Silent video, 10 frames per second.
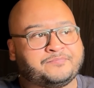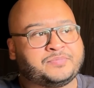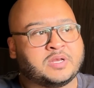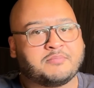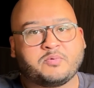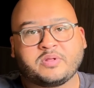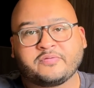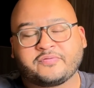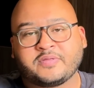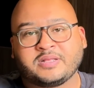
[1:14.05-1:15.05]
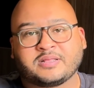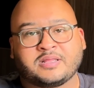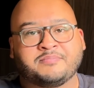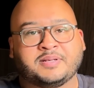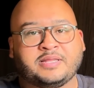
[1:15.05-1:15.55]
the number one thing that
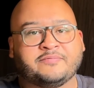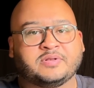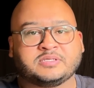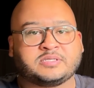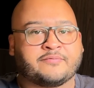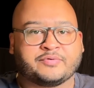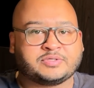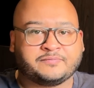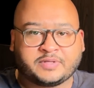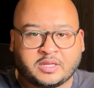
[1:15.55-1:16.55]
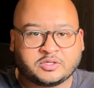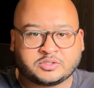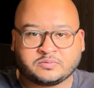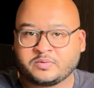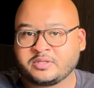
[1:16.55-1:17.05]
they believe in is
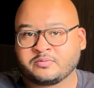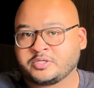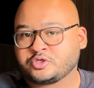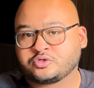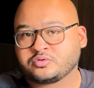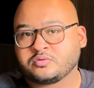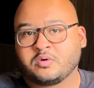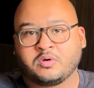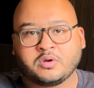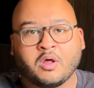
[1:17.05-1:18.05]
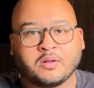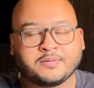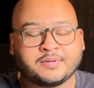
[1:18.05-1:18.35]
diversification, whether it's true or not.